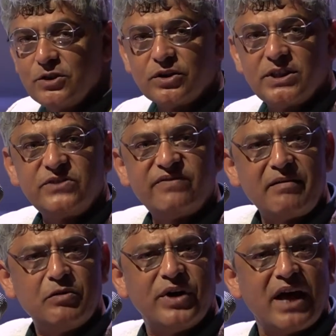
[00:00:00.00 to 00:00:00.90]
So this
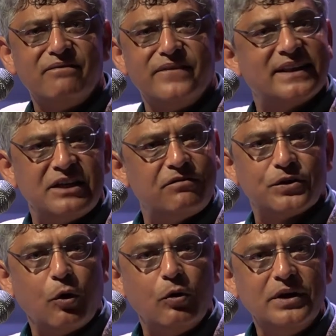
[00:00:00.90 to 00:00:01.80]
family will have nothing
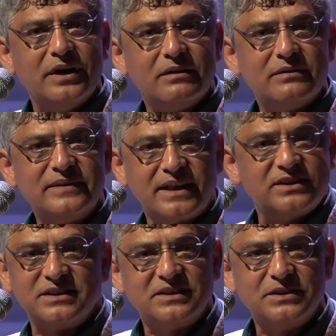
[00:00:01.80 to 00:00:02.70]
for the whole year.
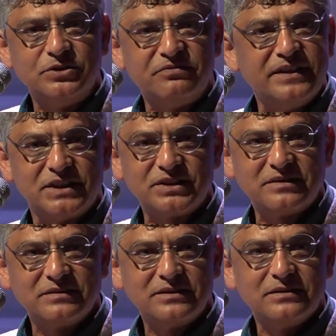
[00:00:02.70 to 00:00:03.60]
That's it. You're finished.
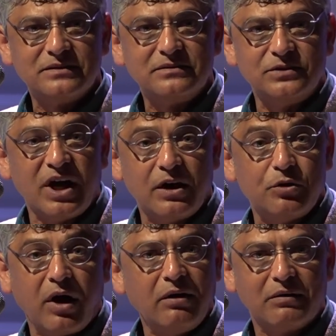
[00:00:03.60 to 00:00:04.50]
Yeah,
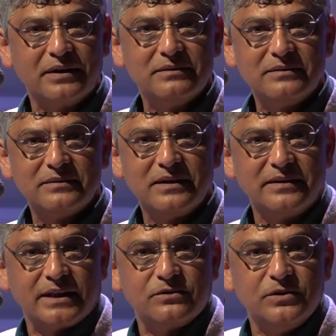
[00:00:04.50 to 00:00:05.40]
you're hungry.
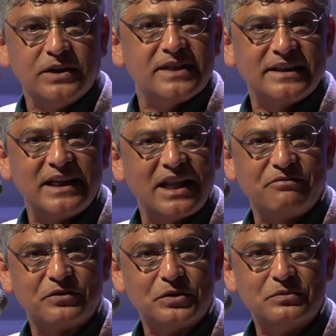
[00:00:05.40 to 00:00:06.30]
That, there's nothing
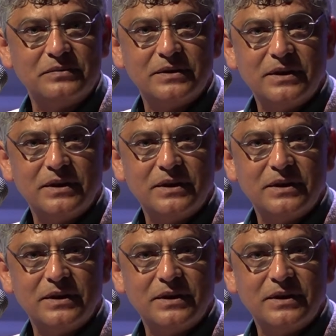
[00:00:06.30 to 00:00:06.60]
left for you.